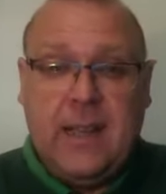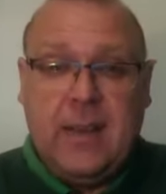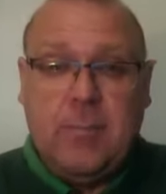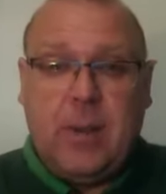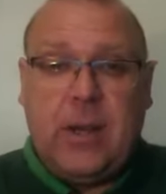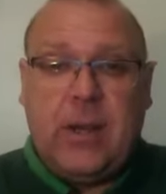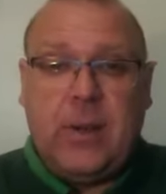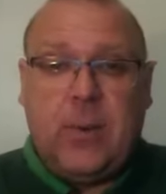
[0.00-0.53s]
But
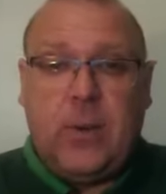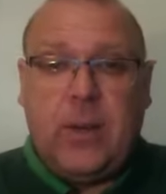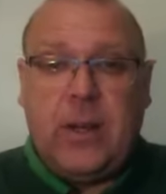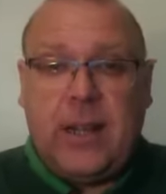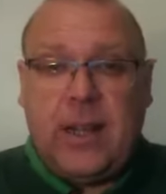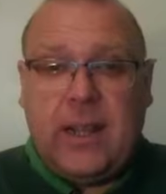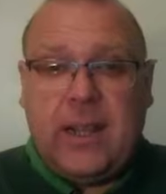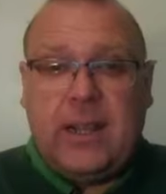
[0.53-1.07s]
you know what?
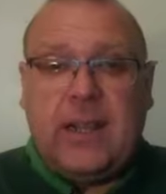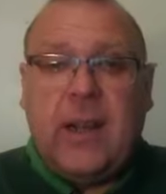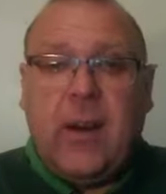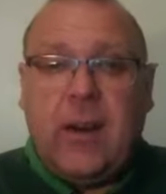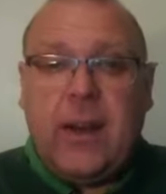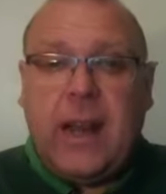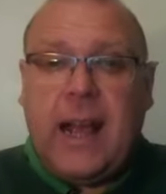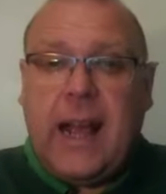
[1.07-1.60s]

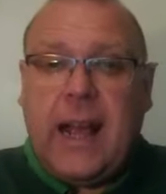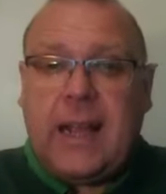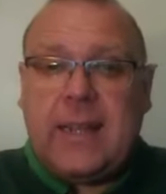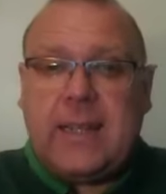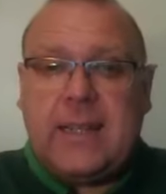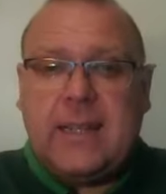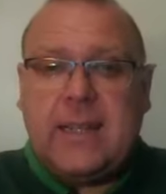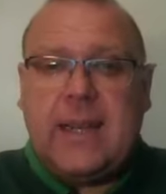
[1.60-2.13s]
God
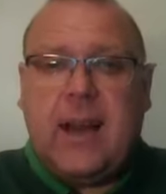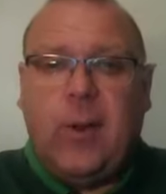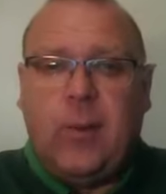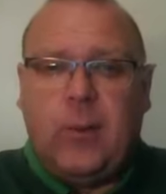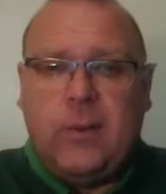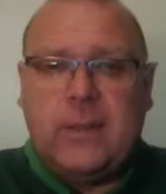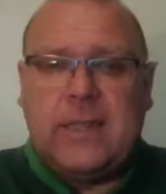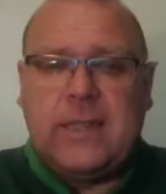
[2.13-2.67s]
has the
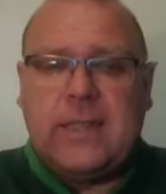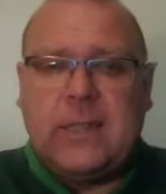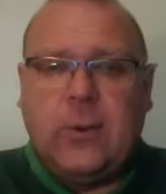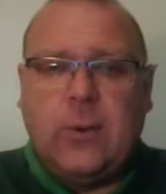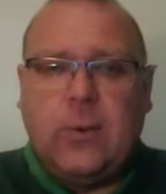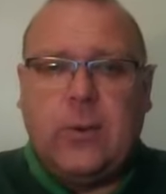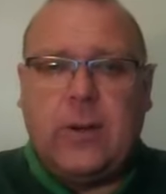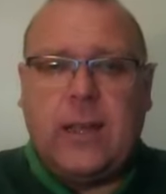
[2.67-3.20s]
whole
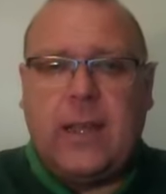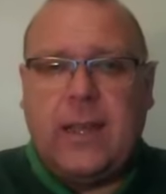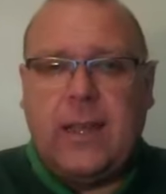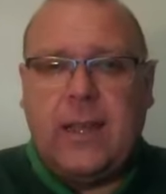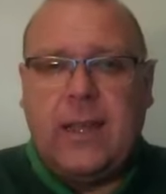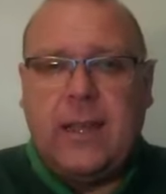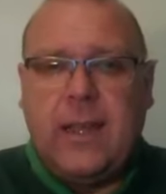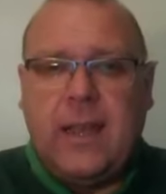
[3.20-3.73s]
story
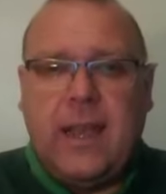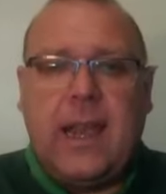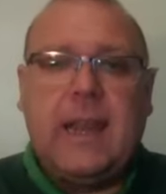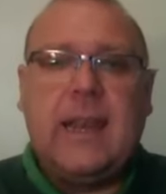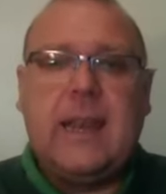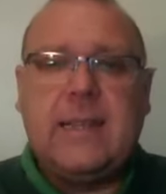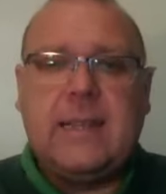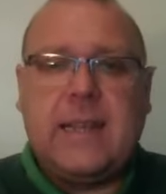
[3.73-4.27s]
in
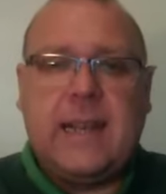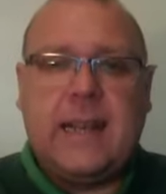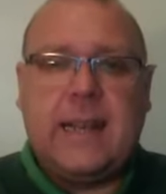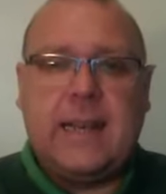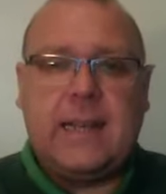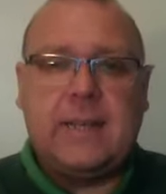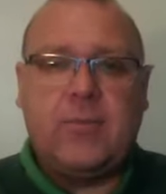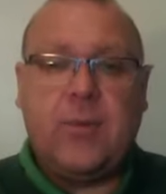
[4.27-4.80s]
his
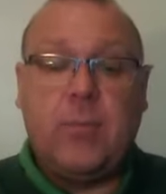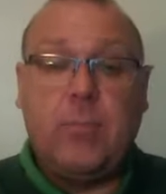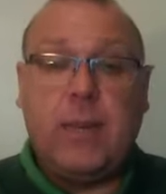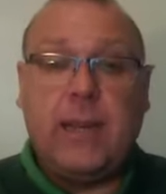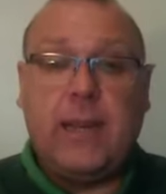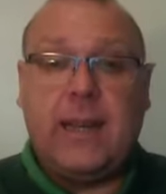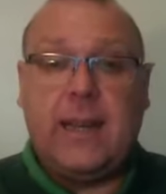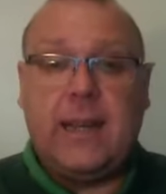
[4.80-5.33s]
hands from
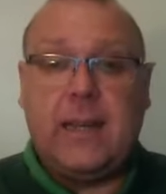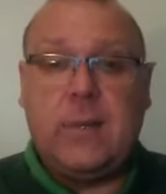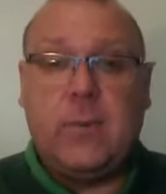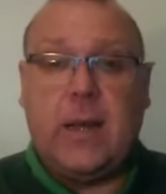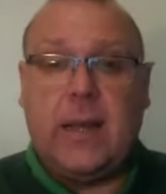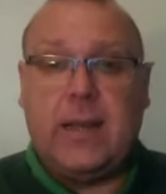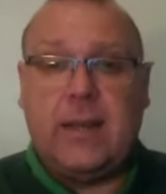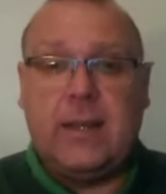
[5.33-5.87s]
beginning to
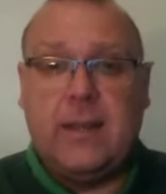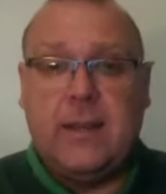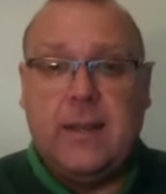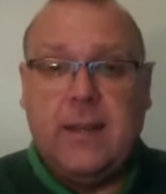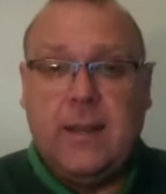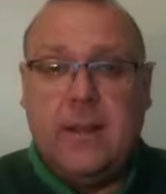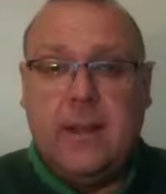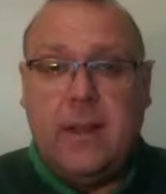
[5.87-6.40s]
end.
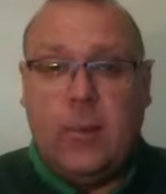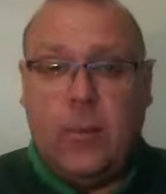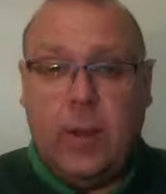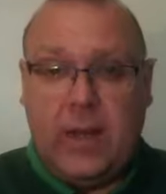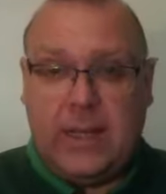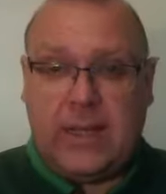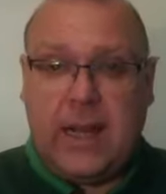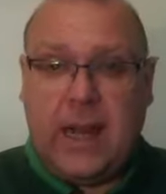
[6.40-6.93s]
We
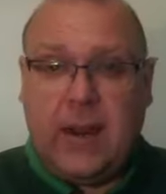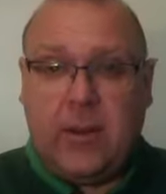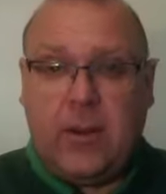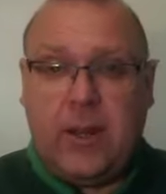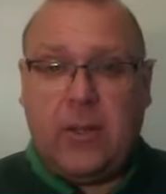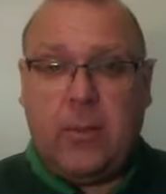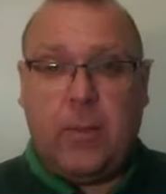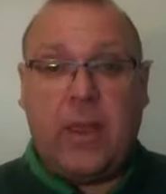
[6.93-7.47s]
see only
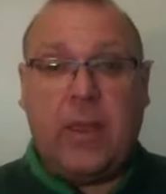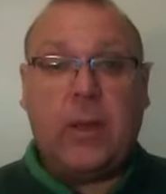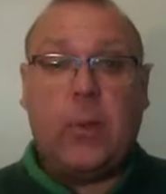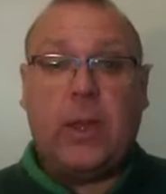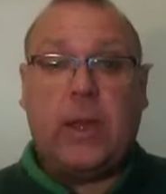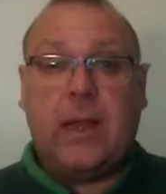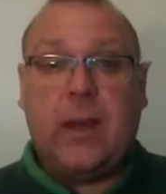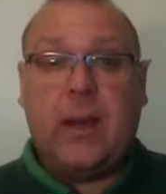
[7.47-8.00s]
the bit that
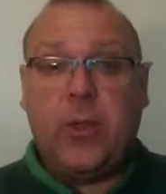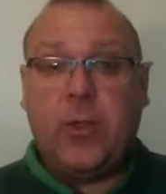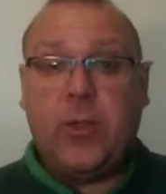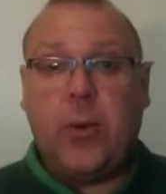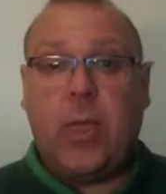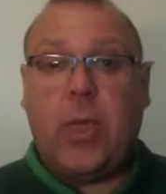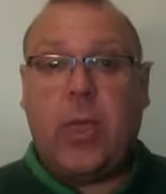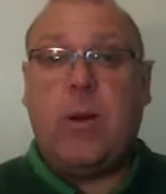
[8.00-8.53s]
we're going through
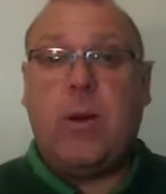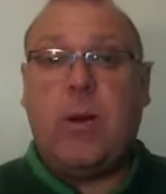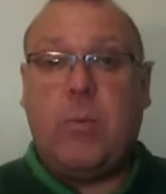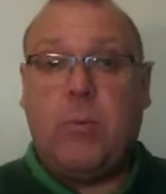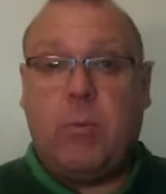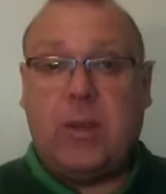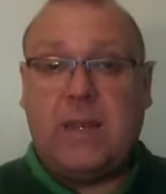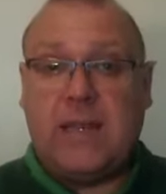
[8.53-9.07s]
at the moment.
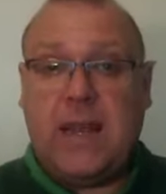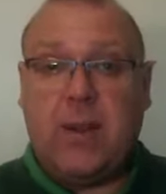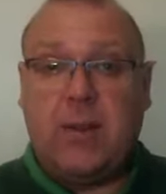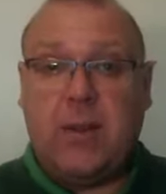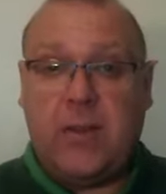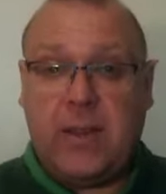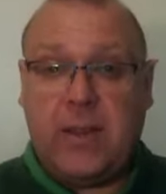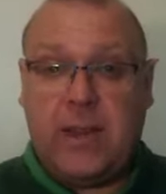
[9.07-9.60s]
We see
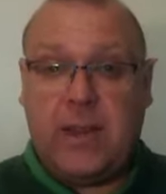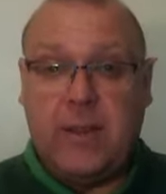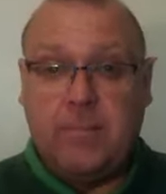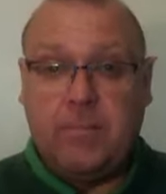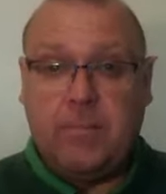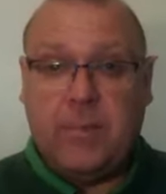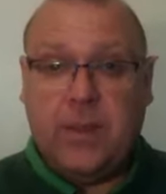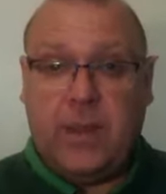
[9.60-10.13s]
only
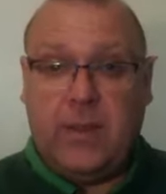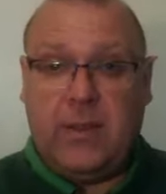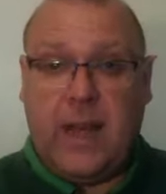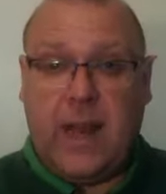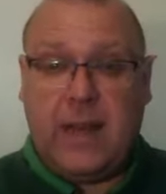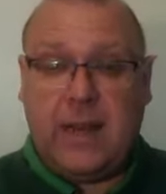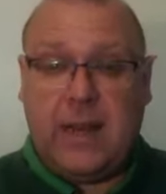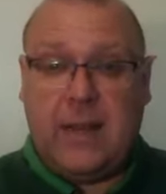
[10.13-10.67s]

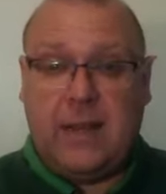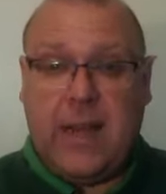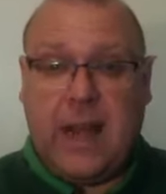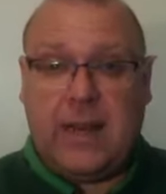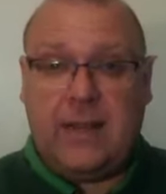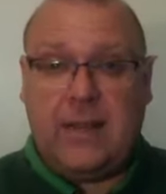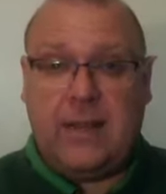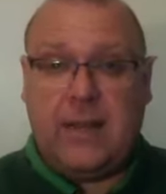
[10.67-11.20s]
that
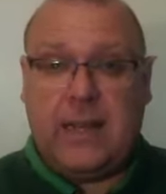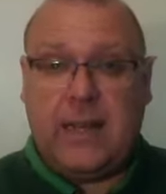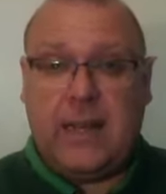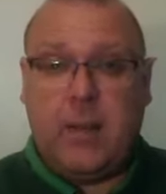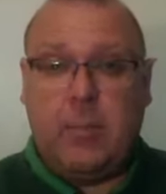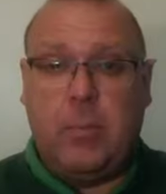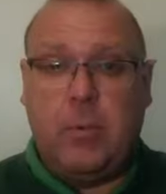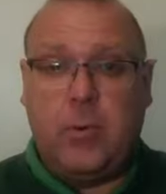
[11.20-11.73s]
little
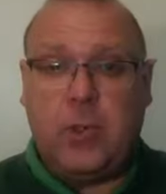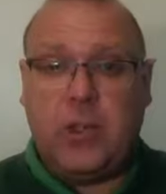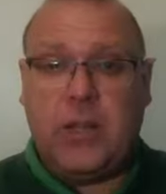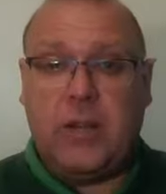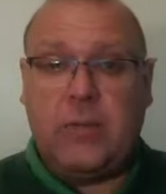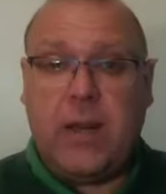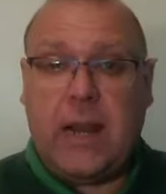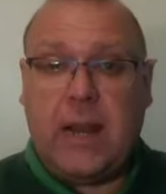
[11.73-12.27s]
portion
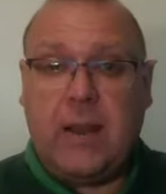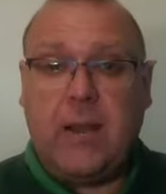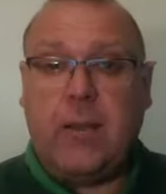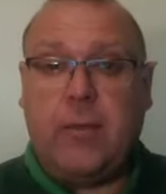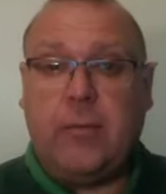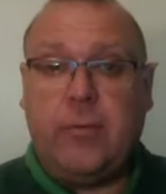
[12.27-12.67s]
of our life.